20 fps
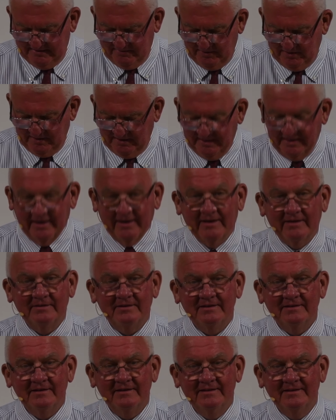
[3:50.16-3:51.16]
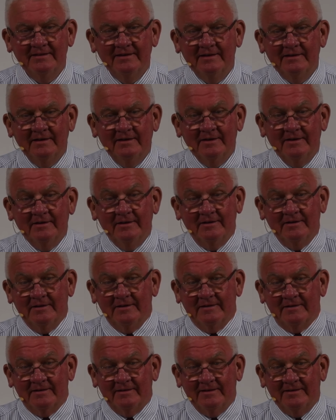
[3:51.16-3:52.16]
really is
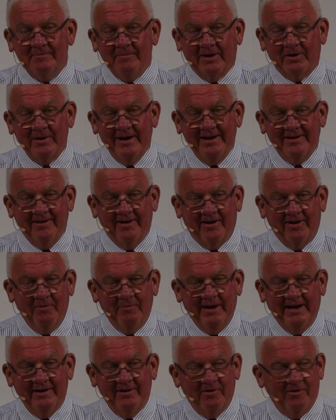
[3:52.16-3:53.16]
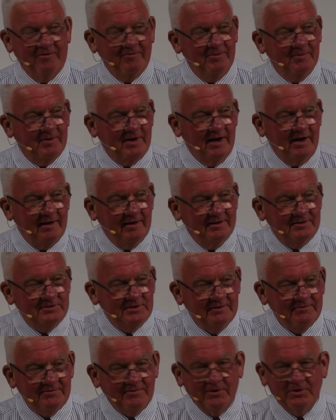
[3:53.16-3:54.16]
my granddaughter made it home from college.
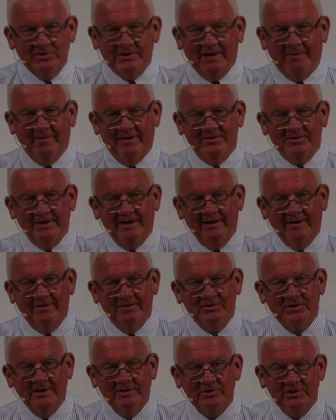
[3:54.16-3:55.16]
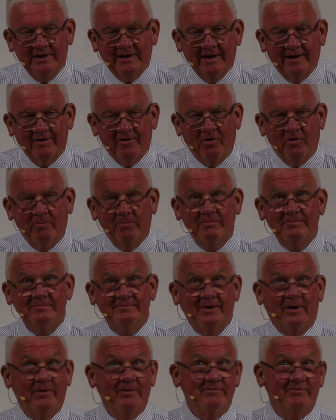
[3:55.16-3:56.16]
First time I've seen her since she got home
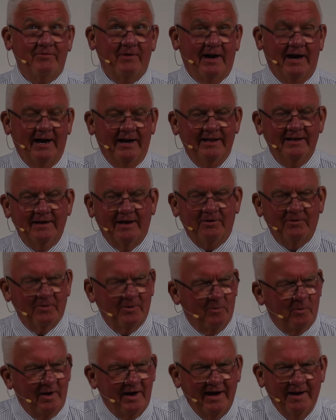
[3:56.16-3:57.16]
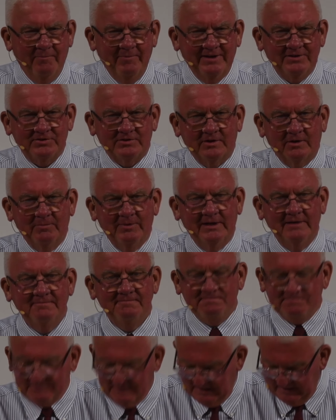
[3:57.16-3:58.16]
on Friday. I don't know why I missed her, but
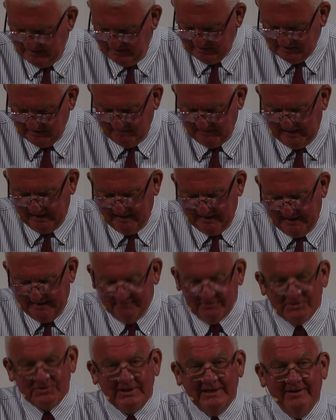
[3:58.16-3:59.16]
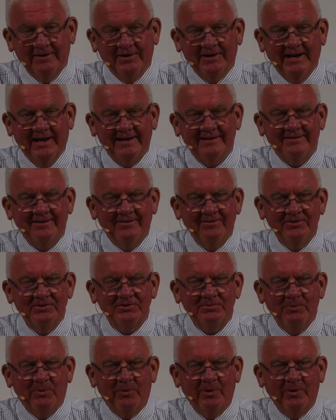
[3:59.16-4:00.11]
somehow I haven't seen her yet till this